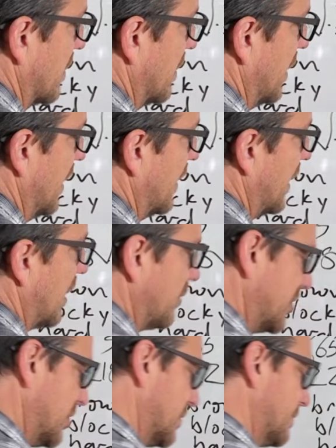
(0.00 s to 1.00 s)
and then I would
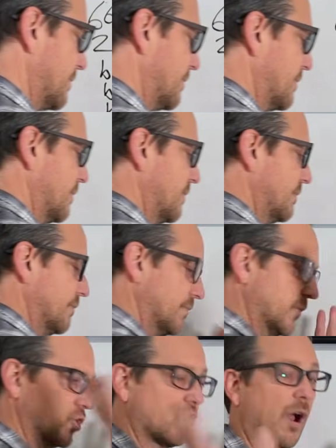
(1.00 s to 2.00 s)
just
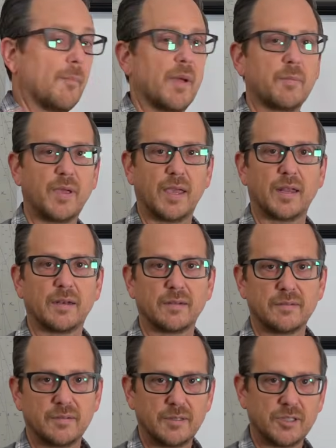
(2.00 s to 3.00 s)
drop my pen
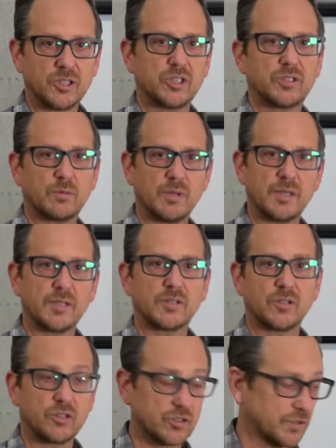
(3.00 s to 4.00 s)
just to release
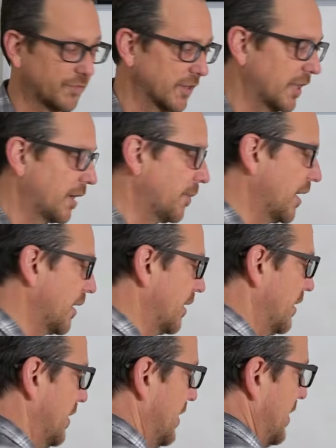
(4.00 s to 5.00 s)
it, just to forget about it.
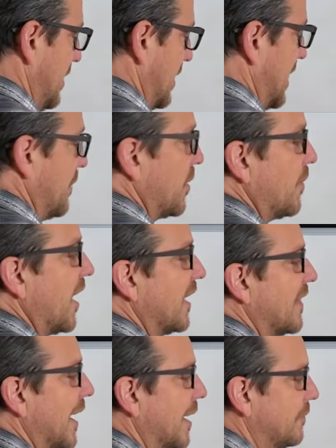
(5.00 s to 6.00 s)
Keep in
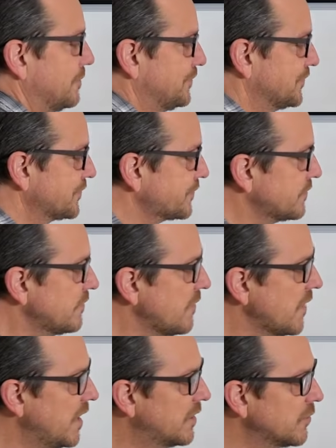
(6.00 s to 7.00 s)
mind that
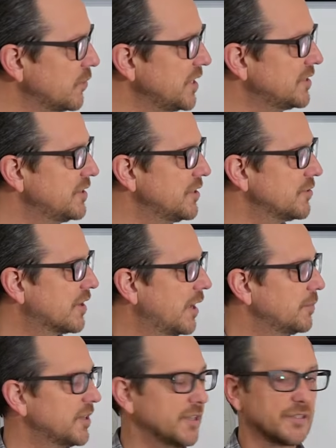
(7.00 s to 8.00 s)
the reason you
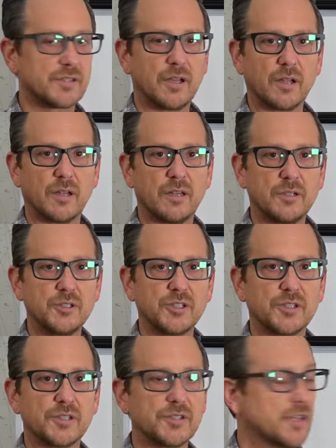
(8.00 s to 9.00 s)
come to these
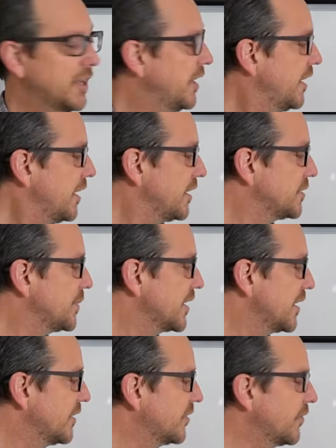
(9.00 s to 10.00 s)
conclusions is
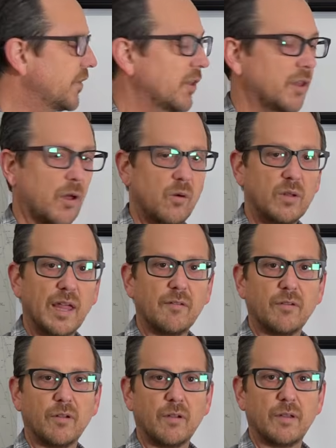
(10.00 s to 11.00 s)
because of the
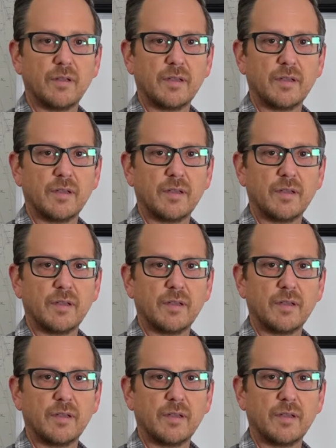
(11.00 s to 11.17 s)
low-level